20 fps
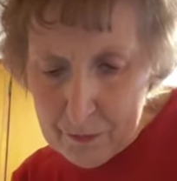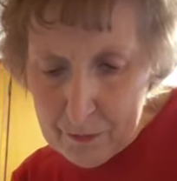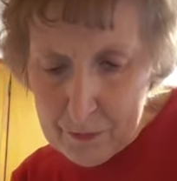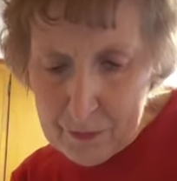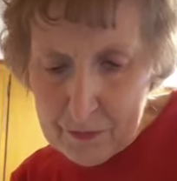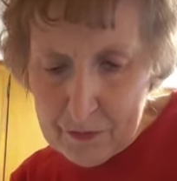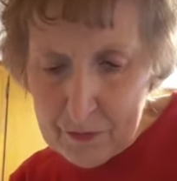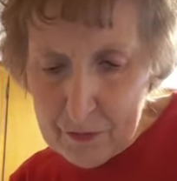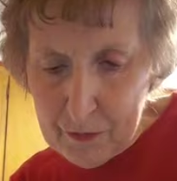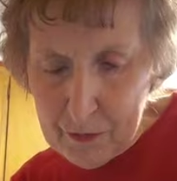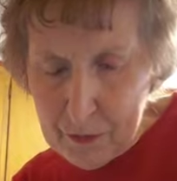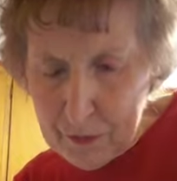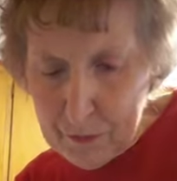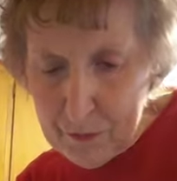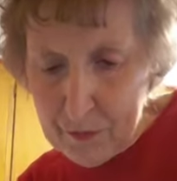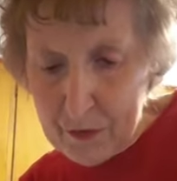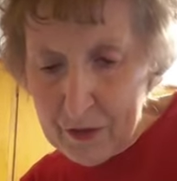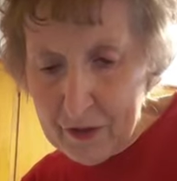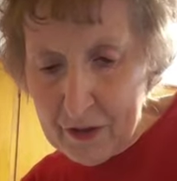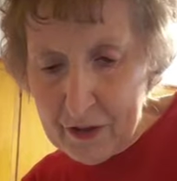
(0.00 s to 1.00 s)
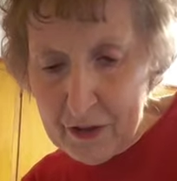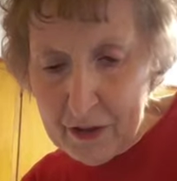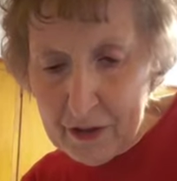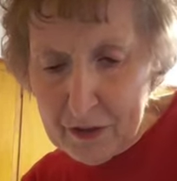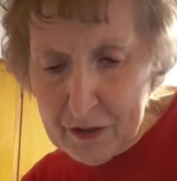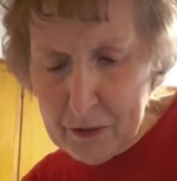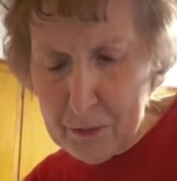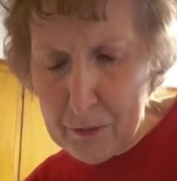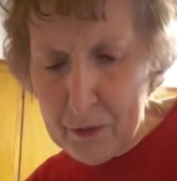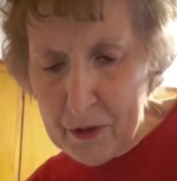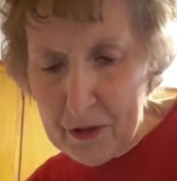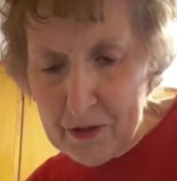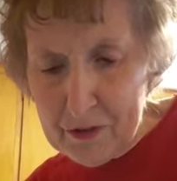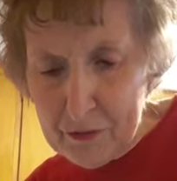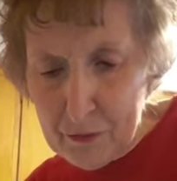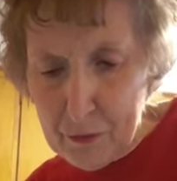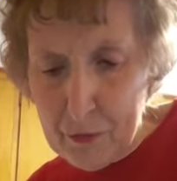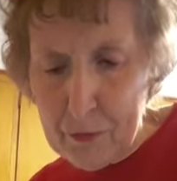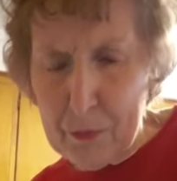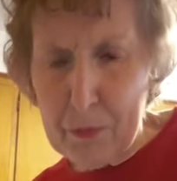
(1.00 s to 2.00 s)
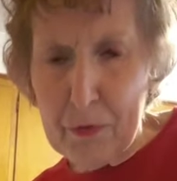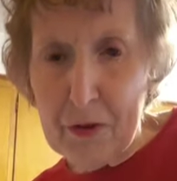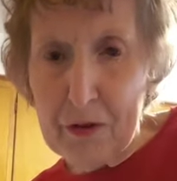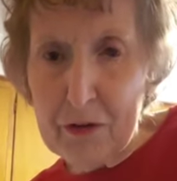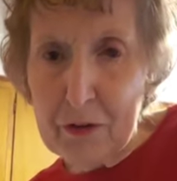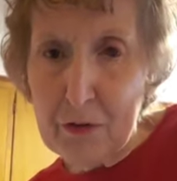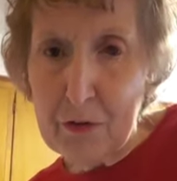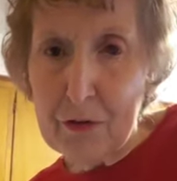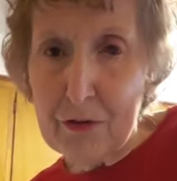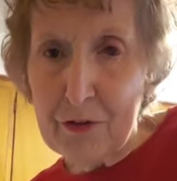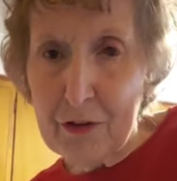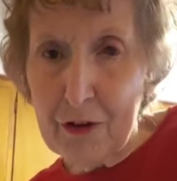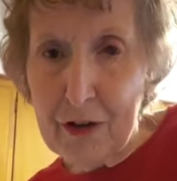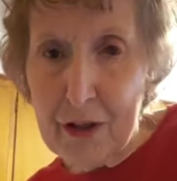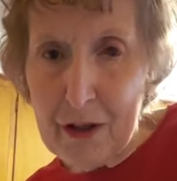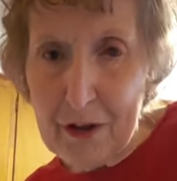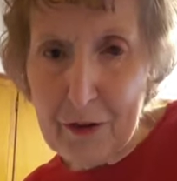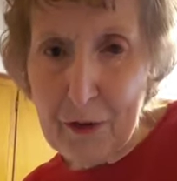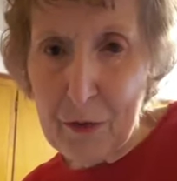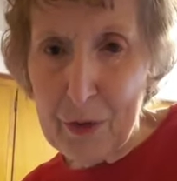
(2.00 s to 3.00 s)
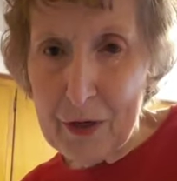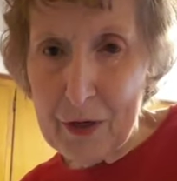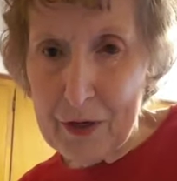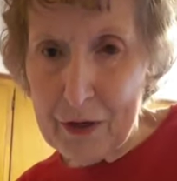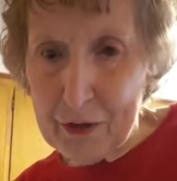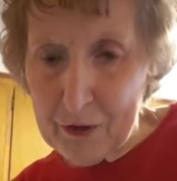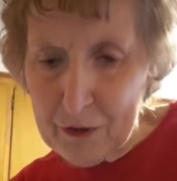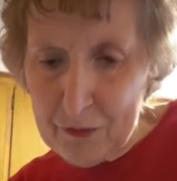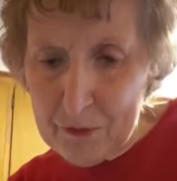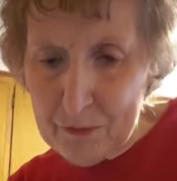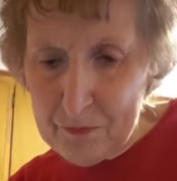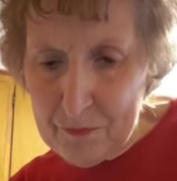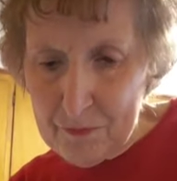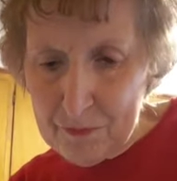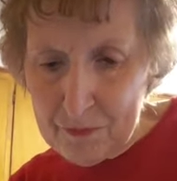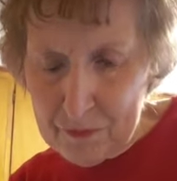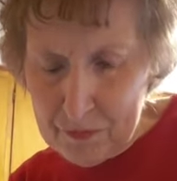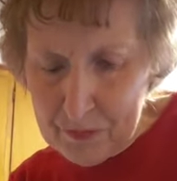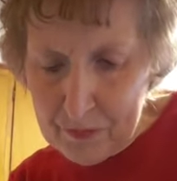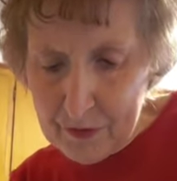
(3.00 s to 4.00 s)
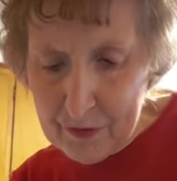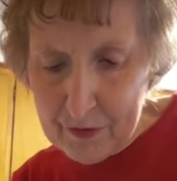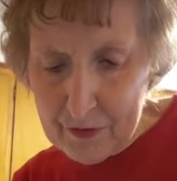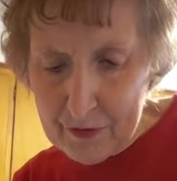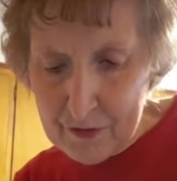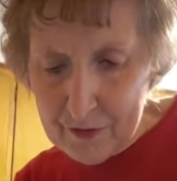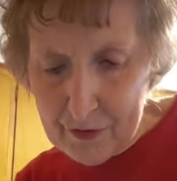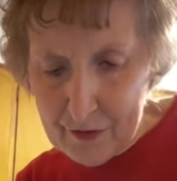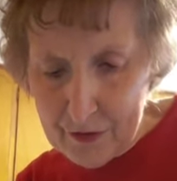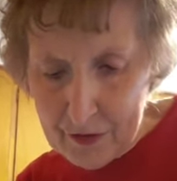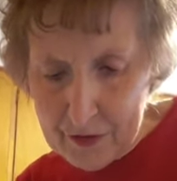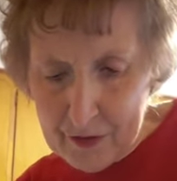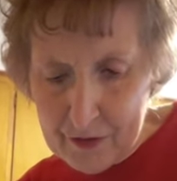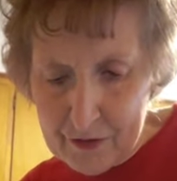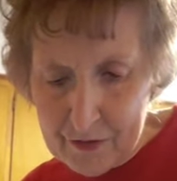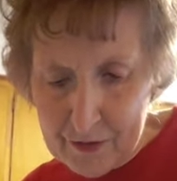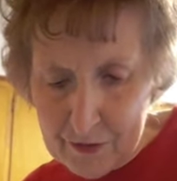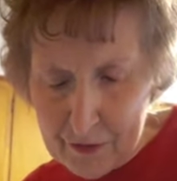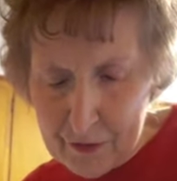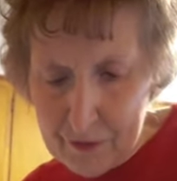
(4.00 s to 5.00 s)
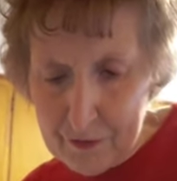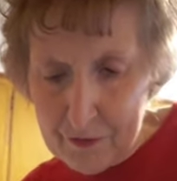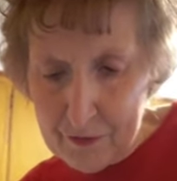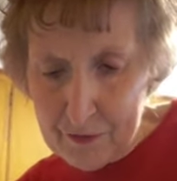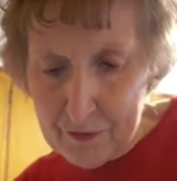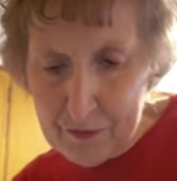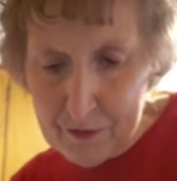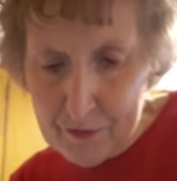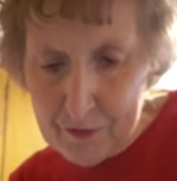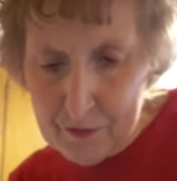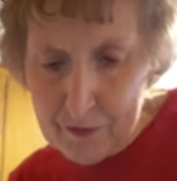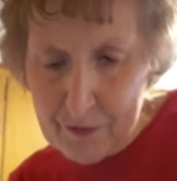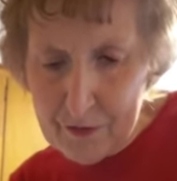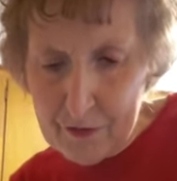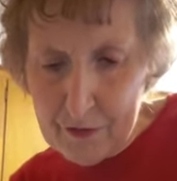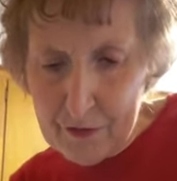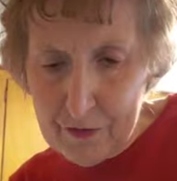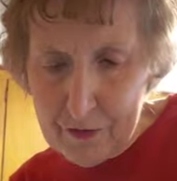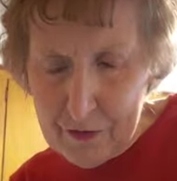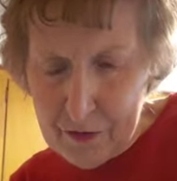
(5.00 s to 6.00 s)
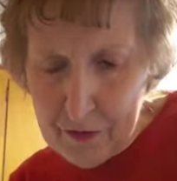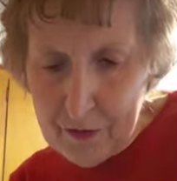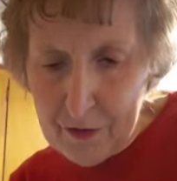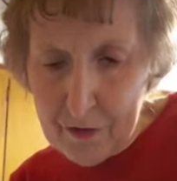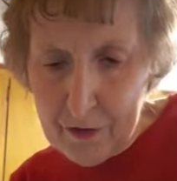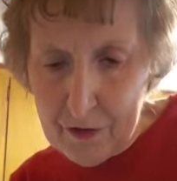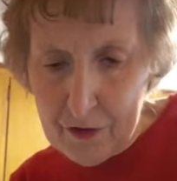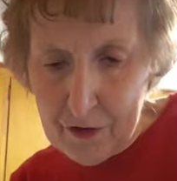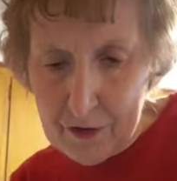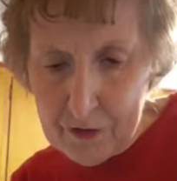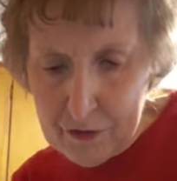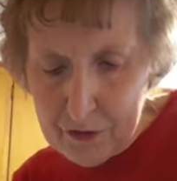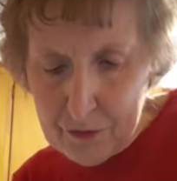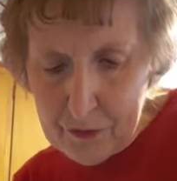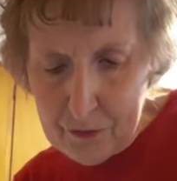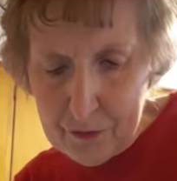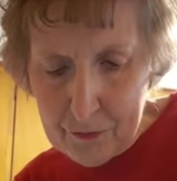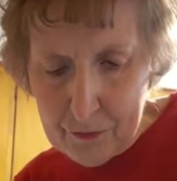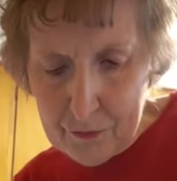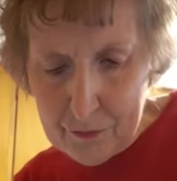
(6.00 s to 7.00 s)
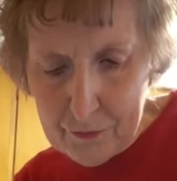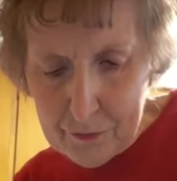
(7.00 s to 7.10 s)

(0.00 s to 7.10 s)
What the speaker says: So I finally got the pastry blender. It's a lot quicker. It's a lot easier on you.